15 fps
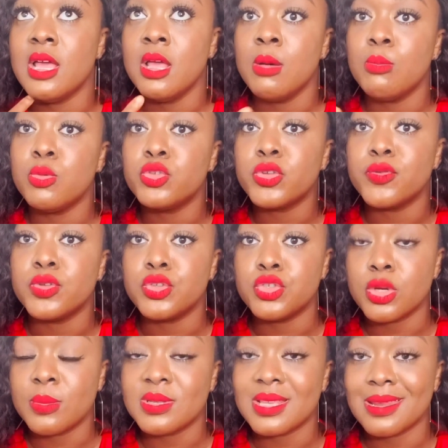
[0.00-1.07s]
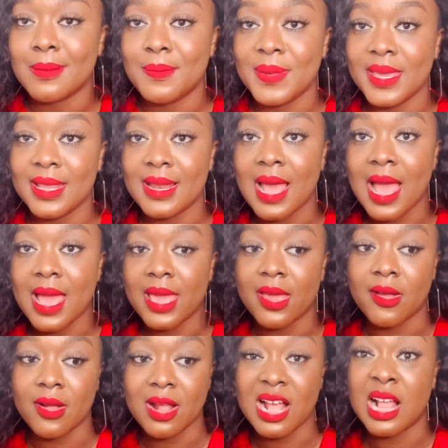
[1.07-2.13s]
most of the jobs that are paying higher
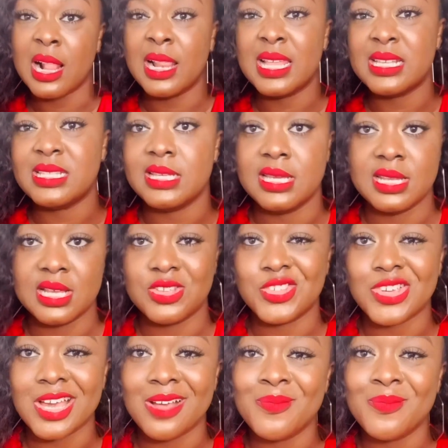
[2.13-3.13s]
are, let's say, in Ajah.